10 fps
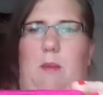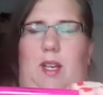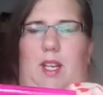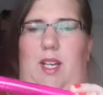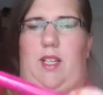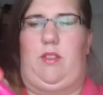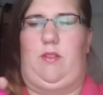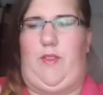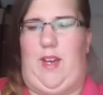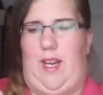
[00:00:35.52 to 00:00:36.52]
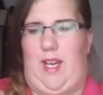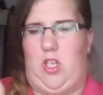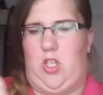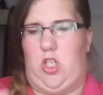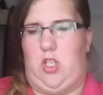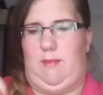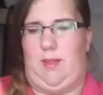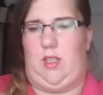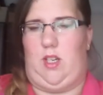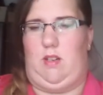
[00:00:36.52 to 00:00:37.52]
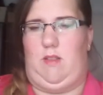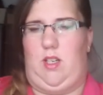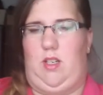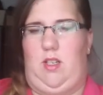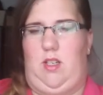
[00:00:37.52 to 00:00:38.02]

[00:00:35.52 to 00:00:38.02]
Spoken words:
by Collection Fat Lash mascara.